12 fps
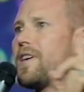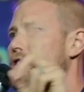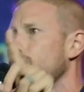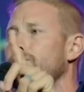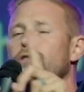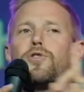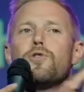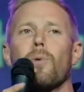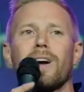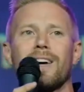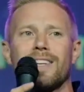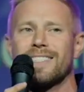you do, you are
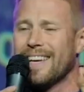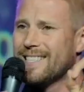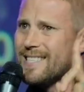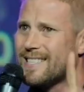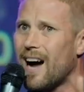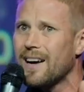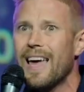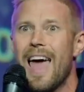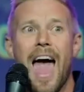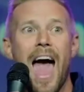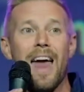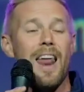going to stay stuck.
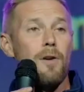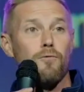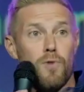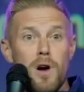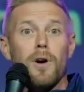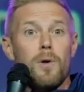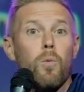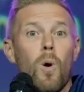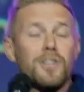And really what